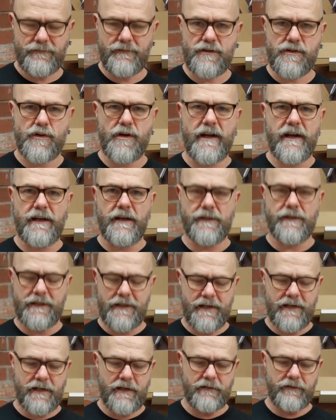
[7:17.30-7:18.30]
try not to
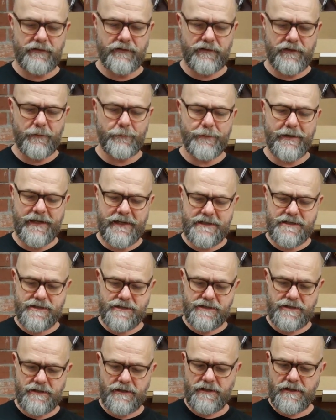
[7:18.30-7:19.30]
have the
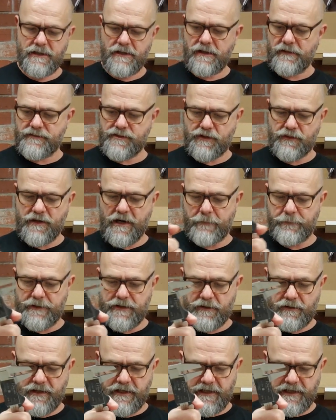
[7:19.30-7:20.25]
piece scrap in your